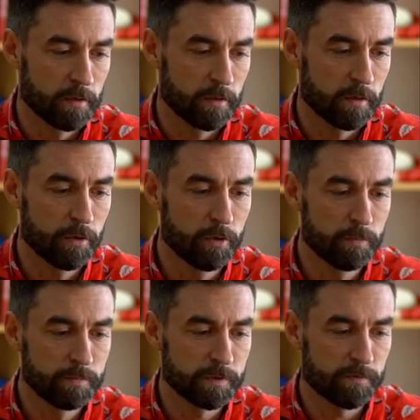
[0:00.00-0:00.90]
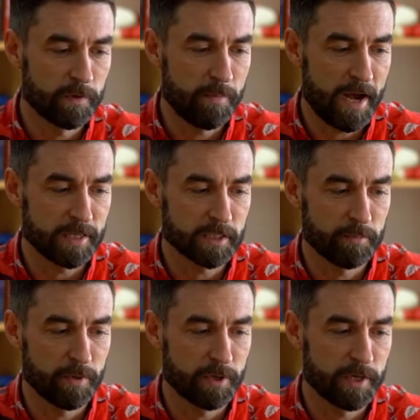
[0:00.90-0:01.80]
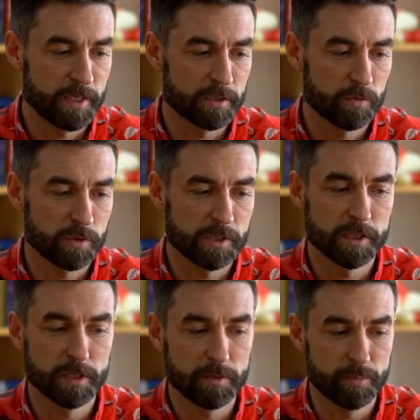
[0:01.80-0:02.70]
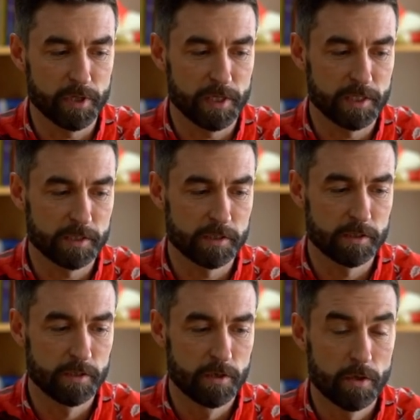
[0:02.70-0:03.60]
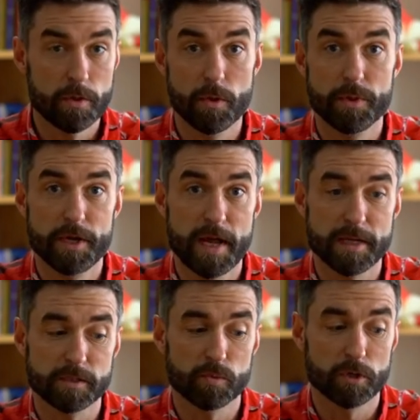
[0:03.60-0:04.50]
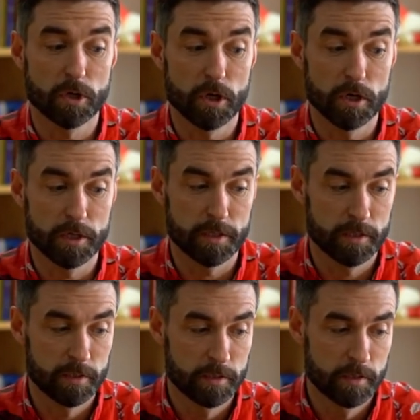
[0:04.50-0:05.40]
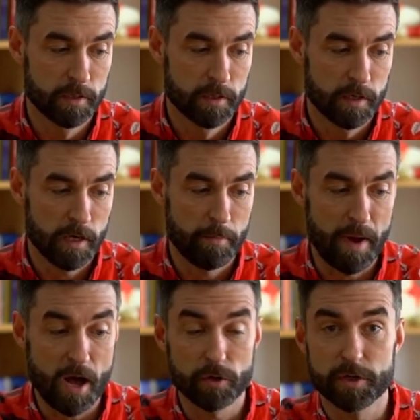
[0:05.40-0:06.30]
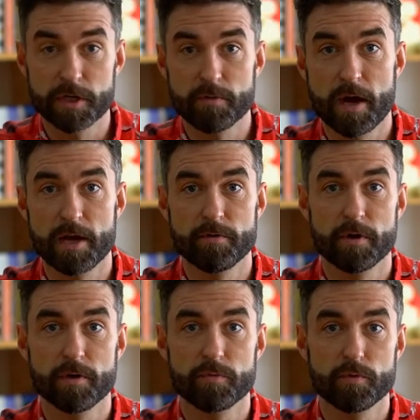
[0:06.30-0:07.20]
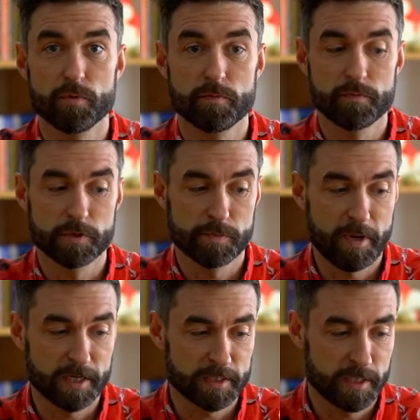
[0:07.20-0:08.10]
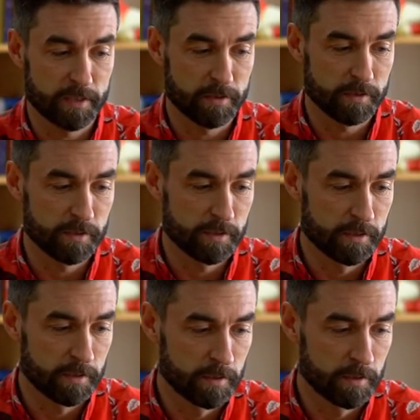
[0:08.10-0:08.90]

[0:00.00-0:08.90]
The hoops for the basketball nets were still in place, though the nets were gone. A balcony ran around the room for spectators.